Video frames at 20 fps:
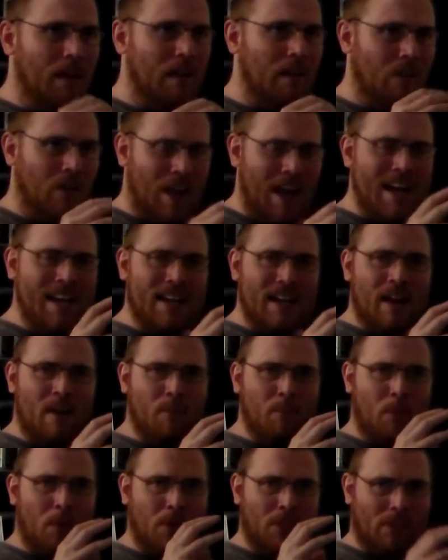lined up
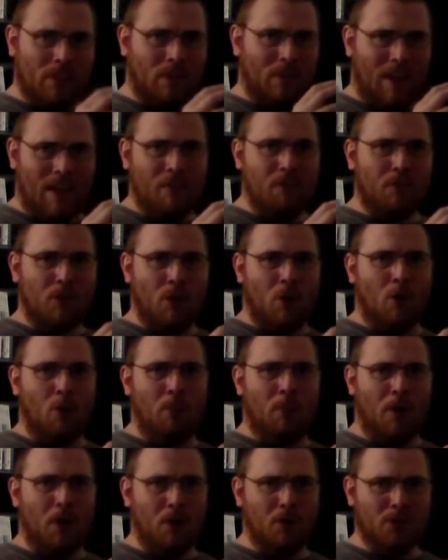with the left
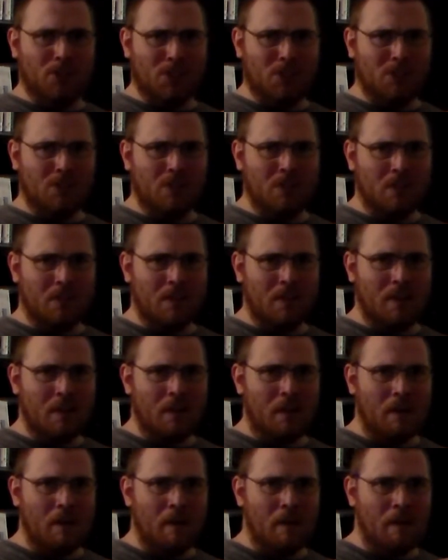goalpost,
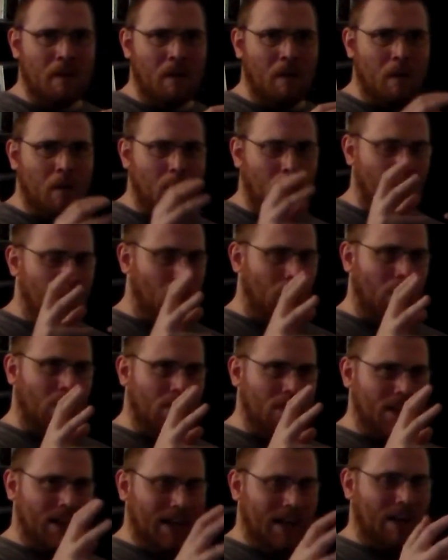
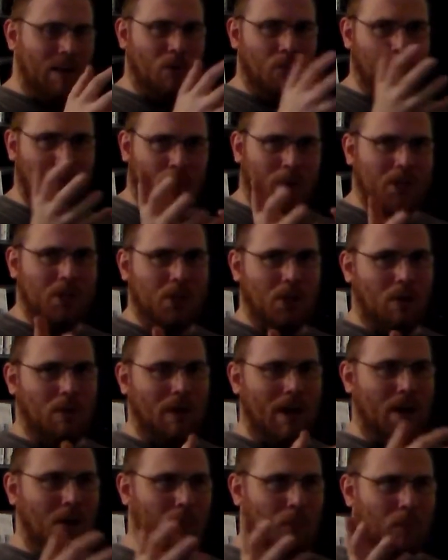or, you know, switch it
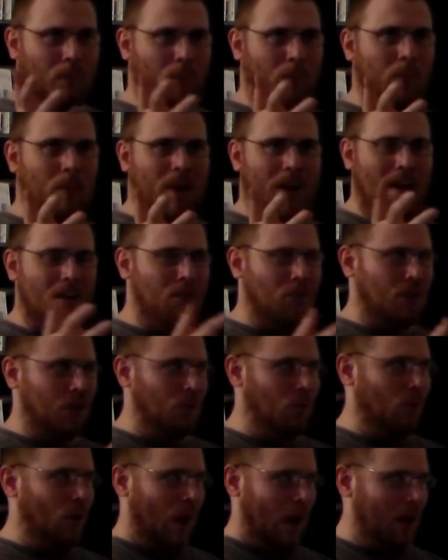around, whatever you
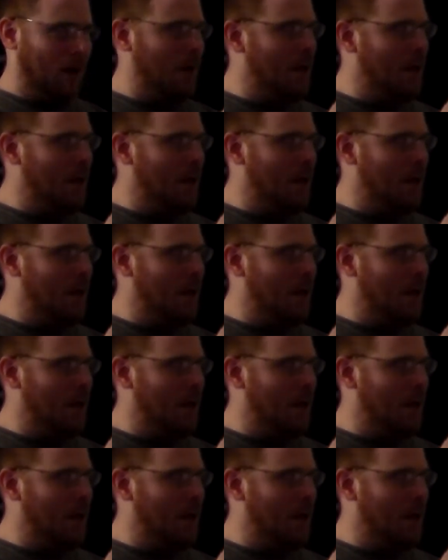want.